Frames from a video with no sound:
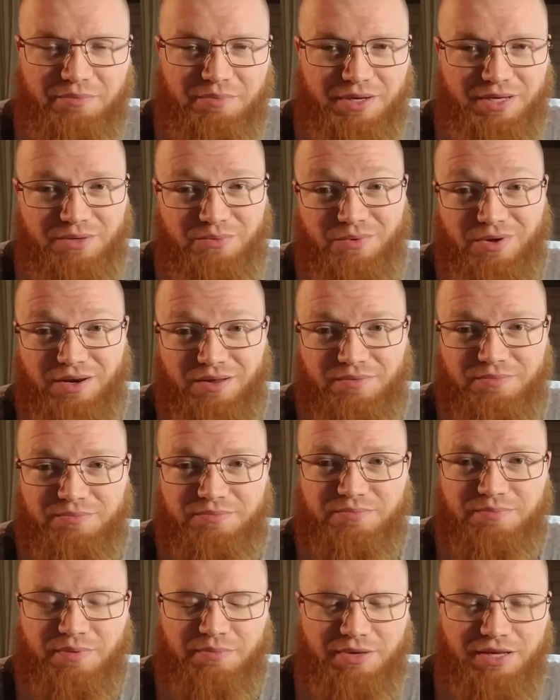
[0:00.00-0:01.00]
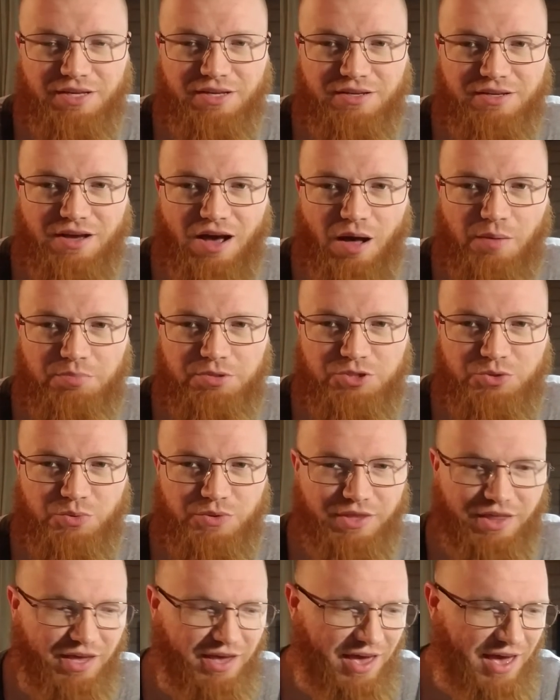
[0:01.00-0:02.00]
but you want to maybe accomplish what
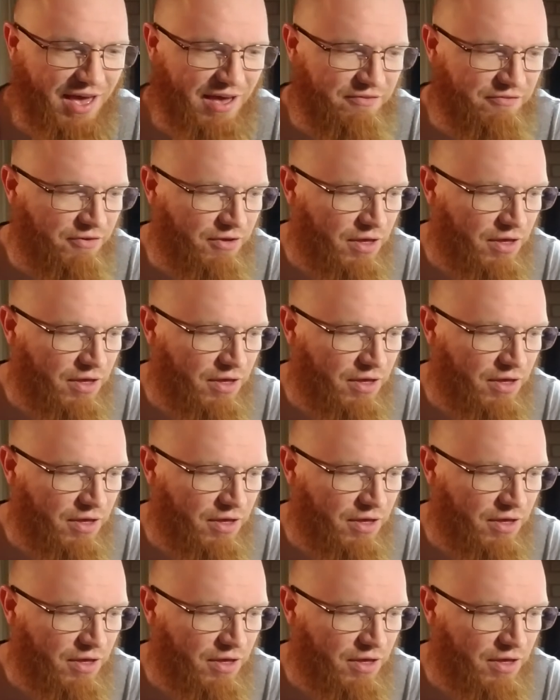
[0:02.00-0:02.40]
they have.